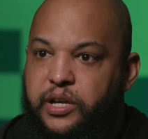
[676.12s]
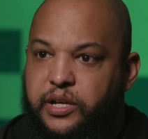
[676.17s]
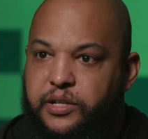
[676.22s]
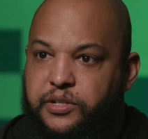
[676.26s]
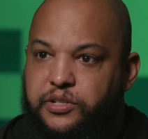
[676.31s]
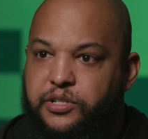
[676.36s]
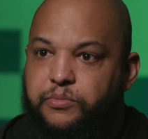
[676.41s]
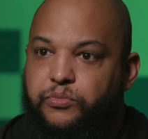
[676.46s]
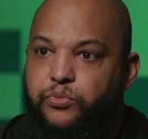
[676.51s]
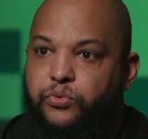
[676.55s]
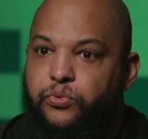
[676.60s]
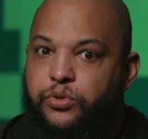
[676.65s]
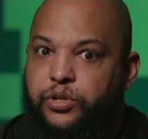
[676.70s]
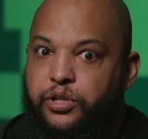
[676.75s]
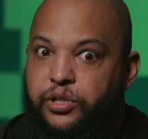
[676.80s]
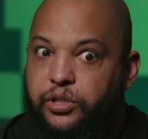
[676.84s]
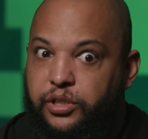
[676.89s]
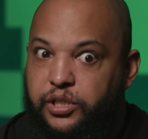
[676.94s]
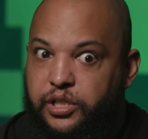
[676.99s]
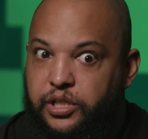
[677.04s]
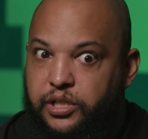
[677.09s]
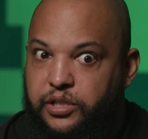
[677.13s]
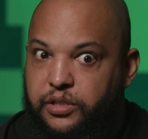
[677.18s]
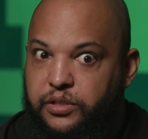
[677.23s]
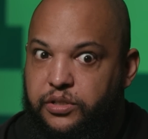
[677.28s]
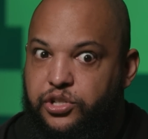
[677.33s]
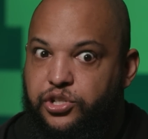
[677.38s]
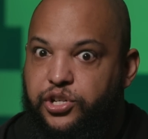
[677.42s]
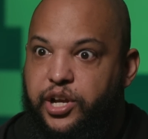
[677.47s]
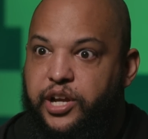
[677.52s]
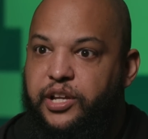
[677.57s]
in some really
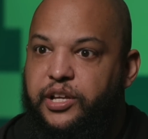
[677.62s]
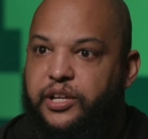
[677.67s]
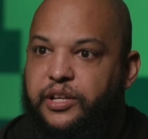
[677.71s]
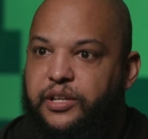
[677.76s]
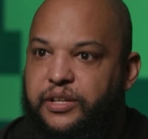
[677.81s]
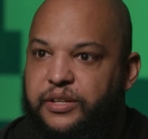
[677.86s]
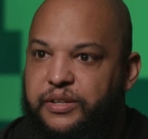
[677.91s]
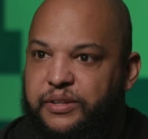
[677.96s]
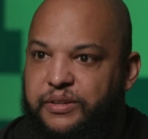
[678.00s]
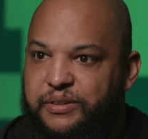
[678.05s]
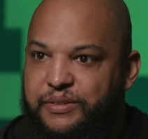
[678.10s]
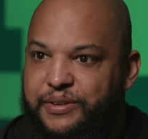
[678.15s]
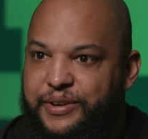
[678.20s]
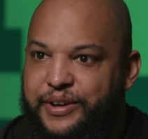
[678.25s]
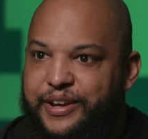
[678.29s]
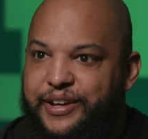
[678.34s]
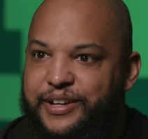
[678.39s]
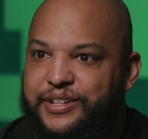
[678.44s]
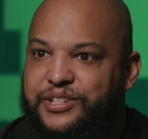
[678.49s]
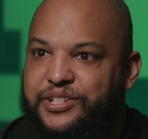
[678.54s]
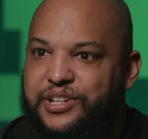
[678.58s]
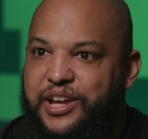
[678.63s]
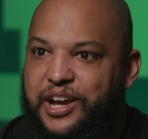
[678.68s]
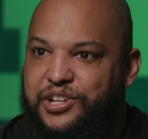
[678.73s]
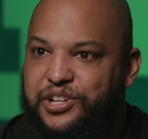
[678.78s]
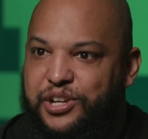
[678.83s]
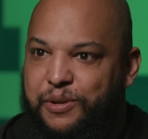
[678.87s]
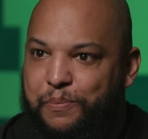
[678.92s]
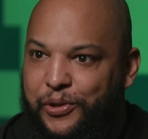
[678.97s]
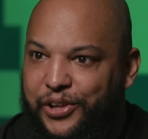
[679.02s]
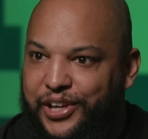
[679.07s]
shady and
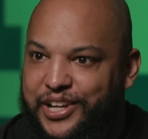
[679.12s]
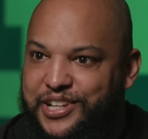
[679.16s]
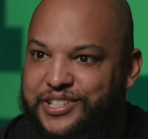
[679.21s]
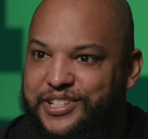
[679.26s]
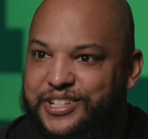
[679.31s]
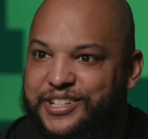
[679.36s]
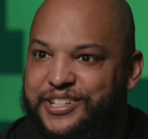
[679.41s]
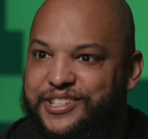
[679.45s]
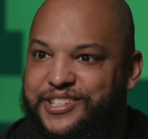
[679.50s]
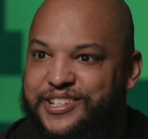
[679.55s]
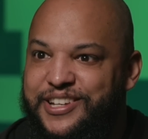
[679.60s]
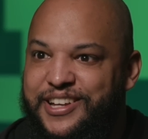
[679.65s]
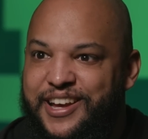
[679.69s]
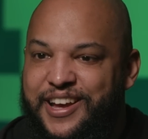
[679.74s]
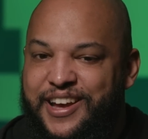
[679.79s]
sketchy places.